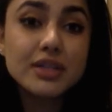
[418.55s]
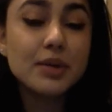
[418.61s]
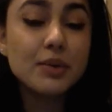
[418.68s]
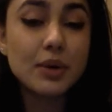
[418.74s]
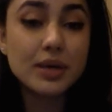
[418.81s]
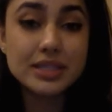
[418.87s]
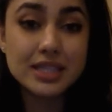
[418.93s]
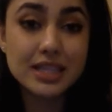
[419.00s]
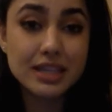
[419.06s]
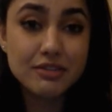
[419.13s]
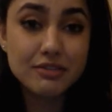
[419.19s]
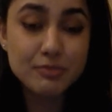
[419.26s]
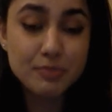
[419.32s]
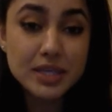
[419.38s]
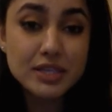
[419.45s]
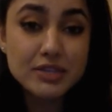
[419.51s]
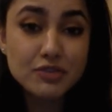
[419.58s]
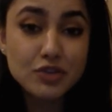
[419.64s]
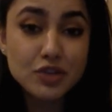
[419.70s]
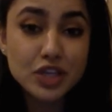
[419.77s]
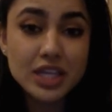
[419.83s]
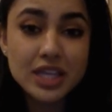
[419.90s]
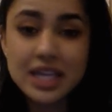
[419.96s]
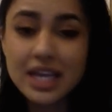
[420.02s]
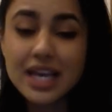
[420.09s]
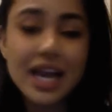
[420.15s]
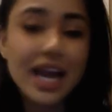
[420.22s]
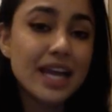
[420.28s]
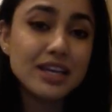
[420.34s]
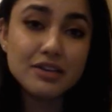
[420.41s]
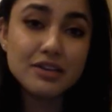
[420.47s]
They want to live peacefully like
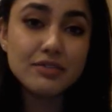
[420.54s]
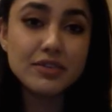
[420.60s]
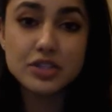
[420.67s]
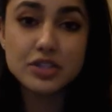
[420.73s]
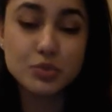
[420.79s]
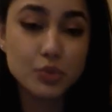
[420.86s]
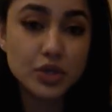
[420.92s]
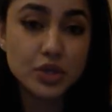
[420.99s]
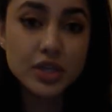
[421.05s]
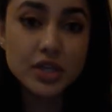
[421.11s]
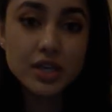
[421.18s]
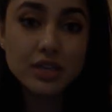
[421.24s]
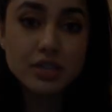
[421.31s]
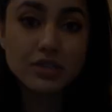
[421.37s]
any of us would.